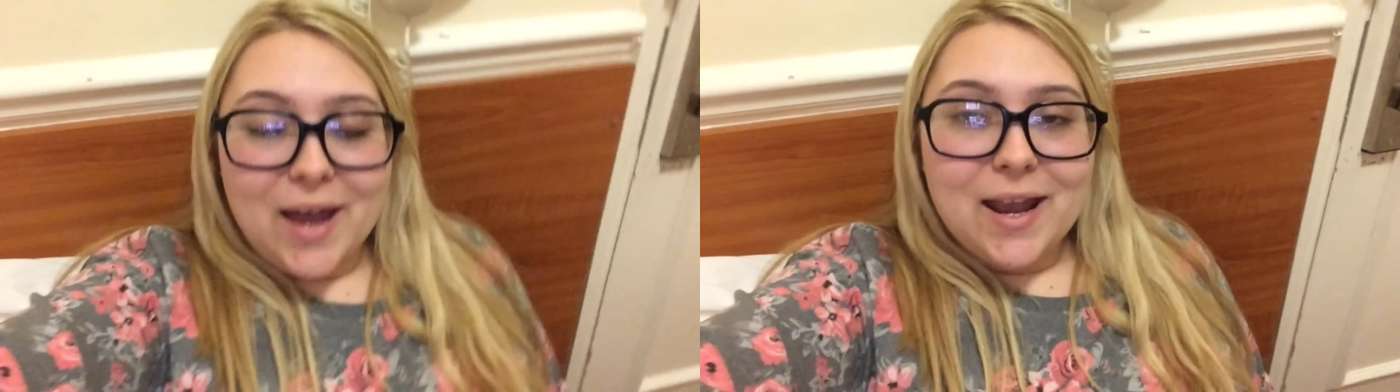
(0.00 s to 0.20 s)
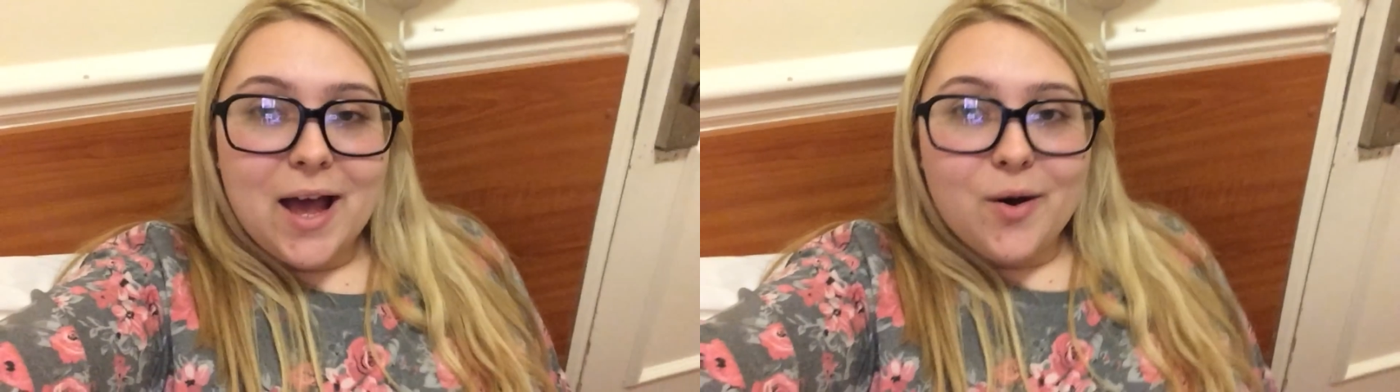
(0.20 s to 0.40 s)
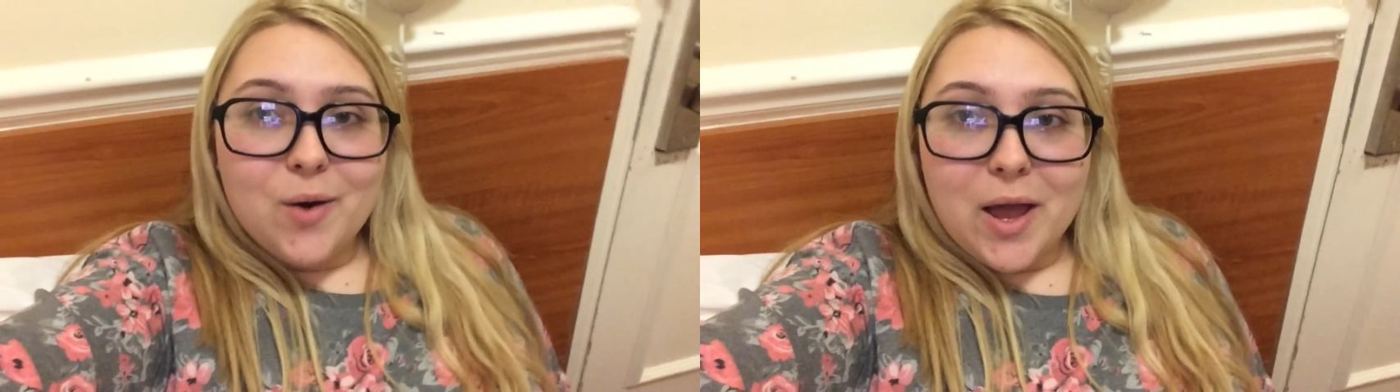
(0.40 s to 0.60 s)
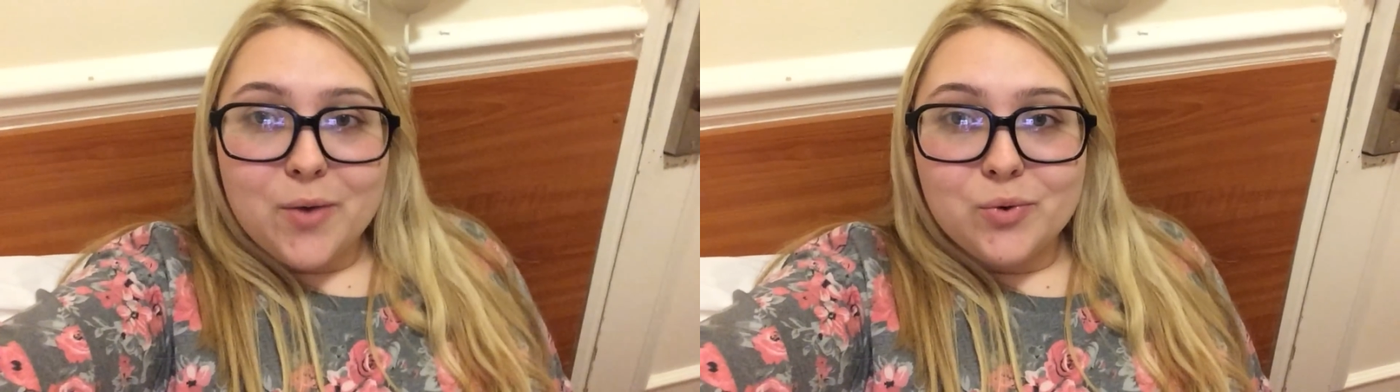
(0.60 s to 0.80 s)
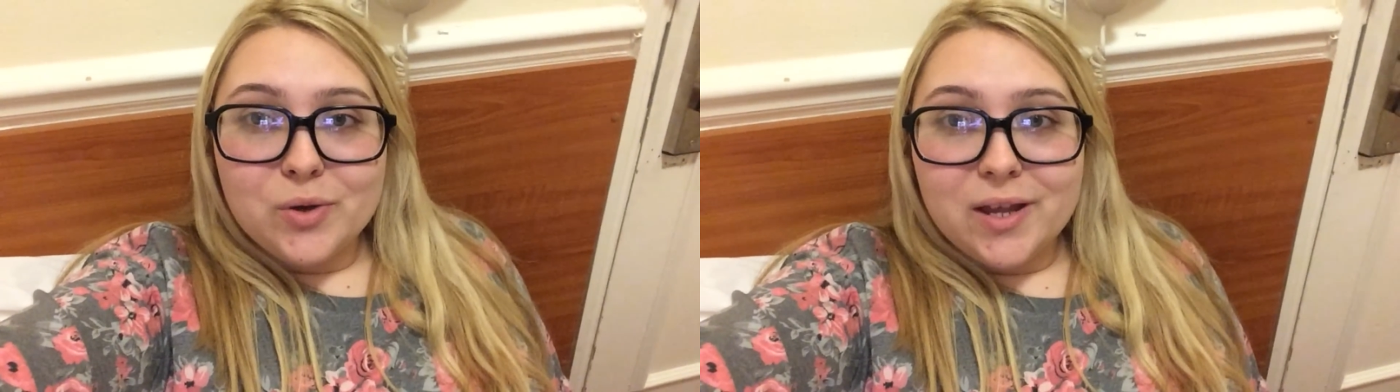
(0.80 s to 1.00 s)
Oh yeah, now
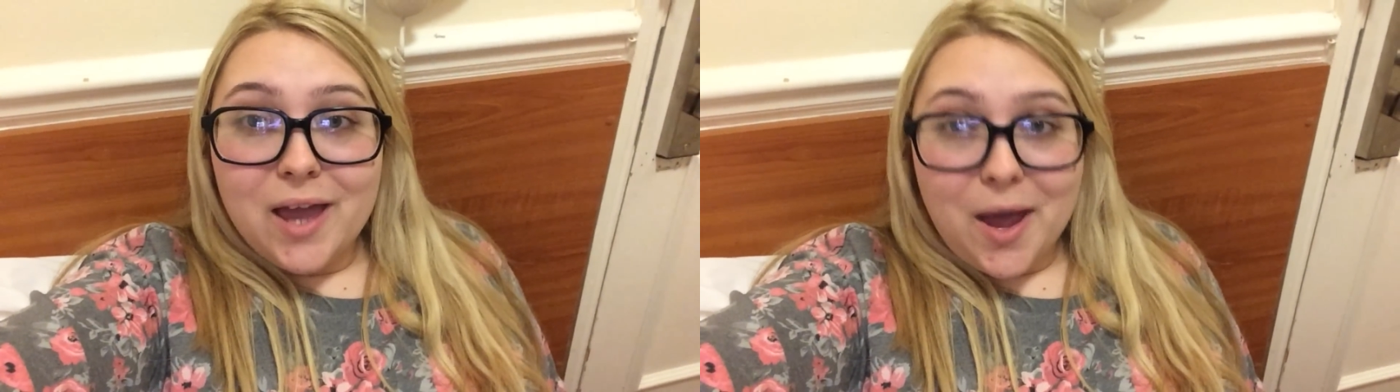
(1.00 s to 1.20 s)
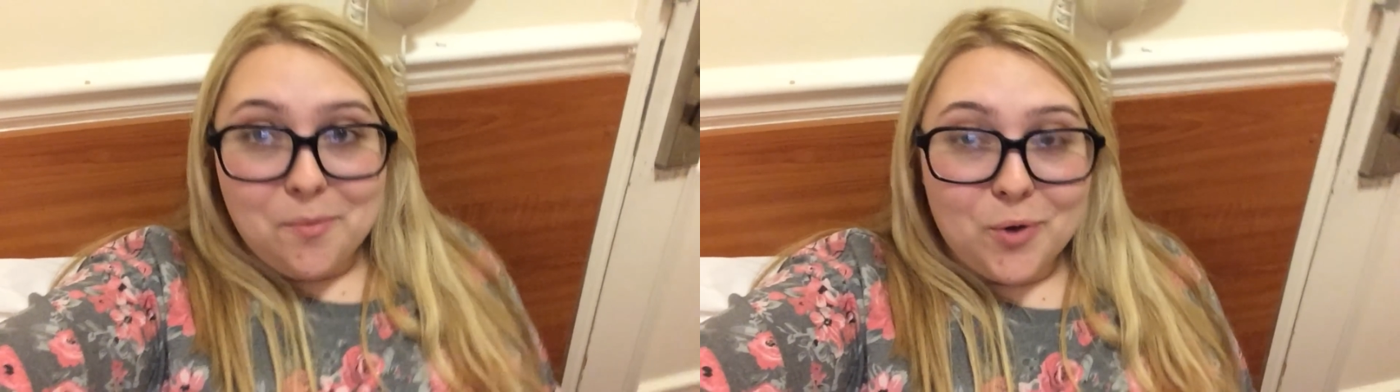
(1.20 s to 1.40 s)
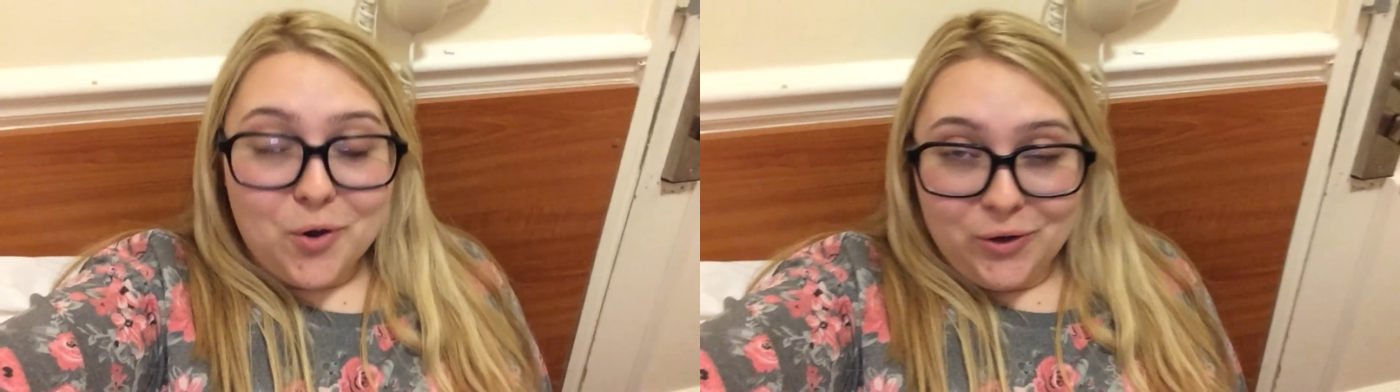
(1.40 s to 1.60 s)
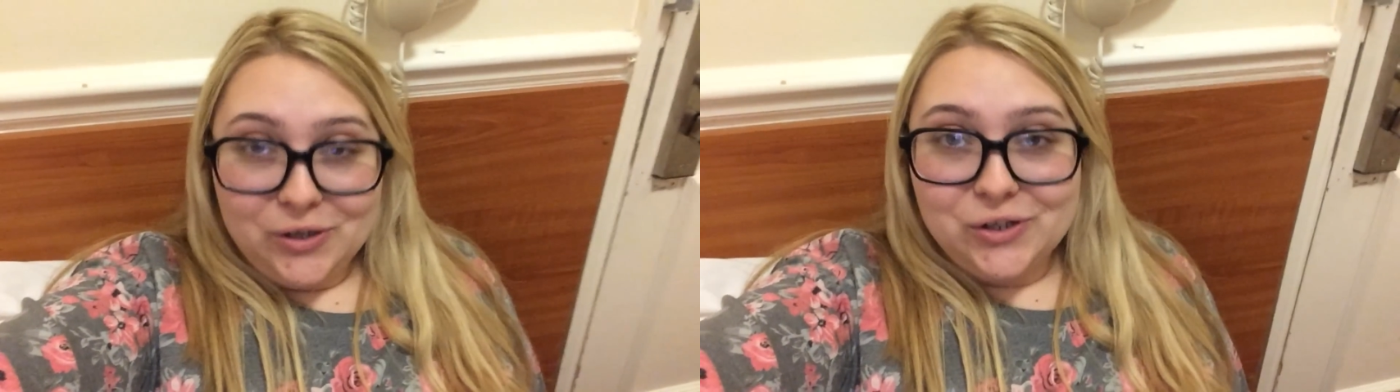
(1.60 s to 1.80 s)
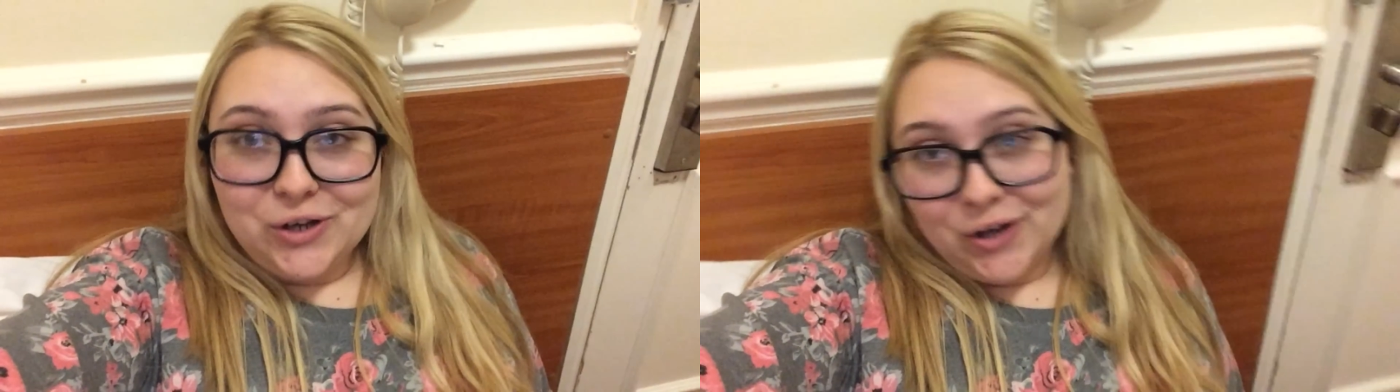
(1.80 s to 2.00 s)
I really am going
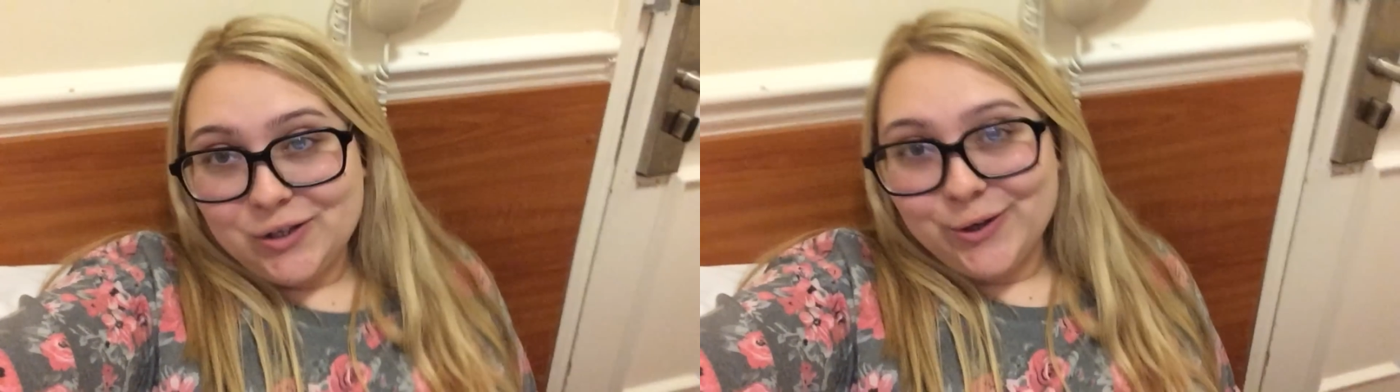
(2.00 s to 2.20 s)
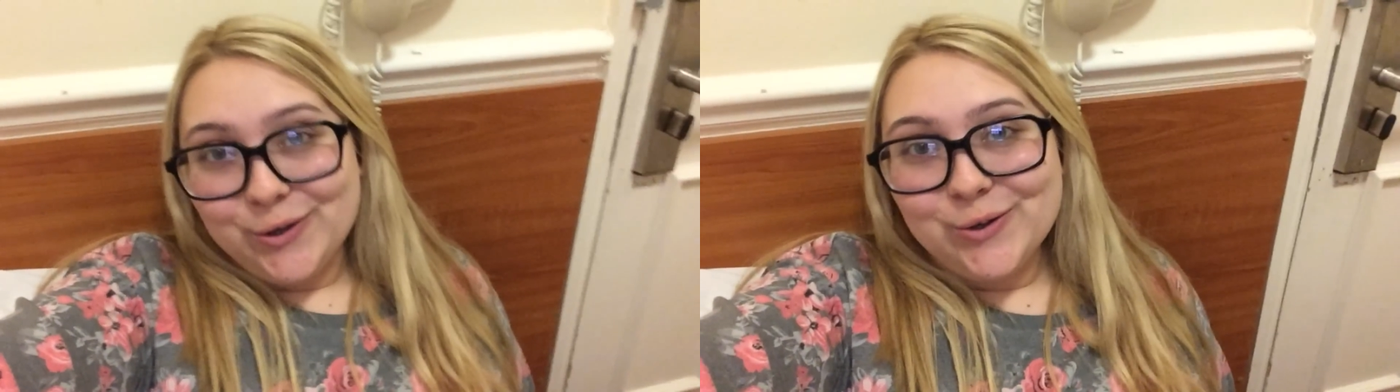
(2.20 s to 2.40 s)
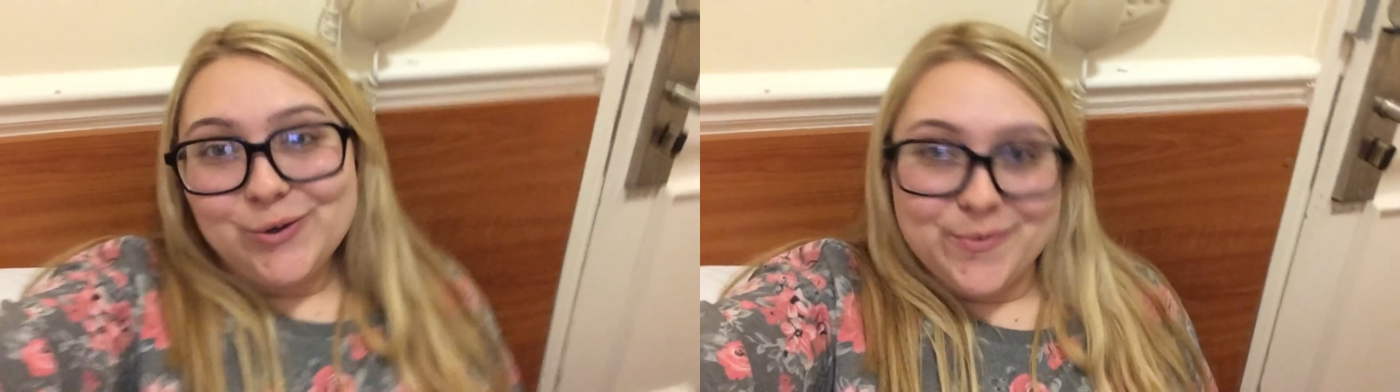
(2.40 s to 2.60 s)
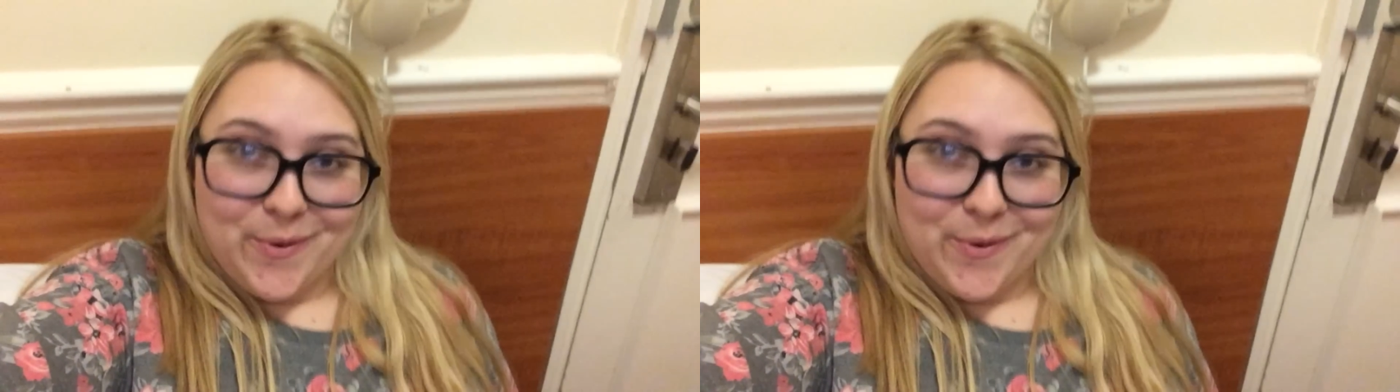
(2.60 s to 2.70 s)
to talk to you